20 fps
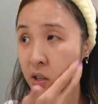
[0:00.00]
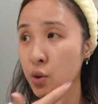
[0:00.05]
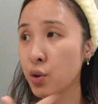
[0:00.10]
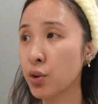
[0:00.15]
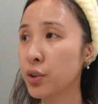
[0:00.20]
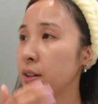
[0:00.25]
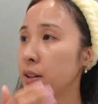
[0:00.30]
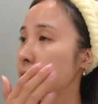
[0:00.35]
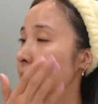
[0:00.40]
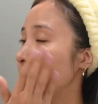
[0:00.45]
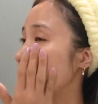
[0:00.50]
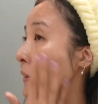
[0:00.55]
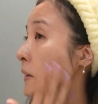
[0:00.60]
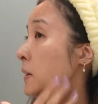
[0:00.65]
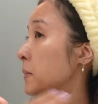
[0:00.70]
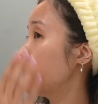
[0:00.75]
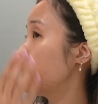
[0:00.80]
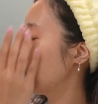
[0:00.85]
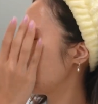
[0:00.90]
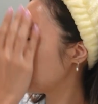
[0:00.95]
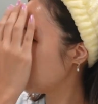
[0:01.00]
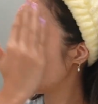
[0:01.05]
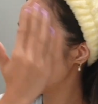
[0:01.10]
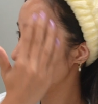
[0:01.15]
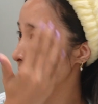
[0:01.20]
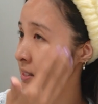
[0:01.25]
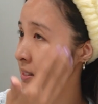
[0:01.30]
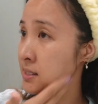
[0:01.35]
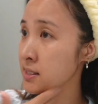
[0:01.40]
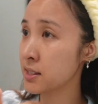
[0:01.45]
Caudalie,
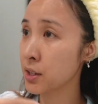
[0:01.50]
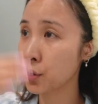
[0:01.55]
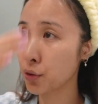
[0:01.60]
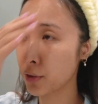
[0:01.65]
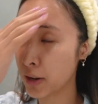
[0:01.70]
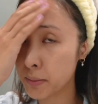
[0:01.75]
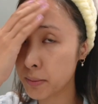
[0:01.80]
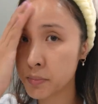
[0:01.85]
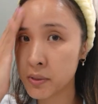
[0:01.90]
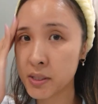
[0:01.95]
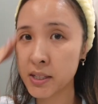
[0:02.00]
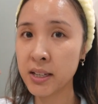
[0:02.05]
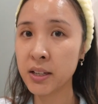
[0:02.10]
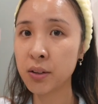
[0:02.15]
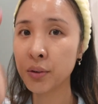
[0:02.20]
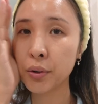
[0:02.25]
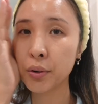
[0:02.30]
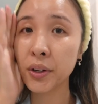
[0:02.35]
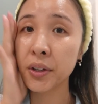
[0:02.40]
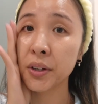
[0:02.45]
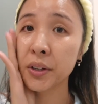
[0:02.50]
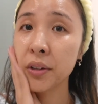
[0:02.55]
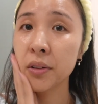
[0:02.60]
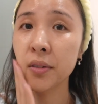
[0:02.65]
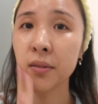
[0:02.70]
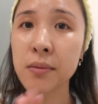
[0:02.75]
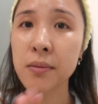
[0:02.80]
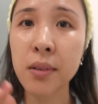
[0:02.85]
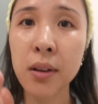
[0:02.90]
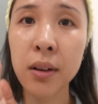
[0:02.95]
it's the grapeseed oil.